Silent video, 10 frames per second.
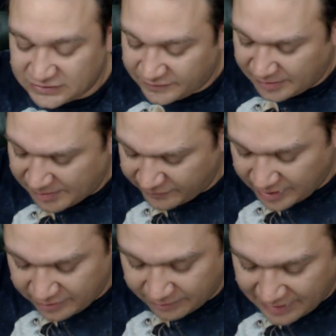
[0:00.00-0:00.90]
So if I'm
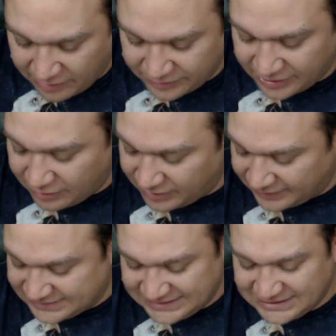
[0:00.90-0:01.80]
ever out and about, you know, and
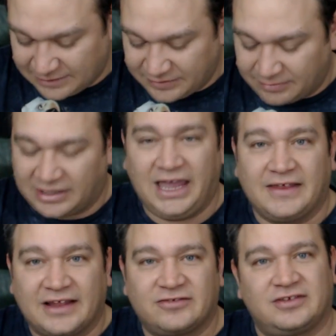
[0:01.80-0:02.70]
I see something, I'm like,
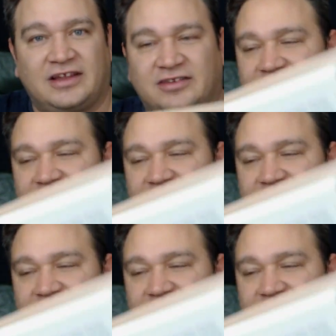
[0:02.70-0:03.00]
hey, that's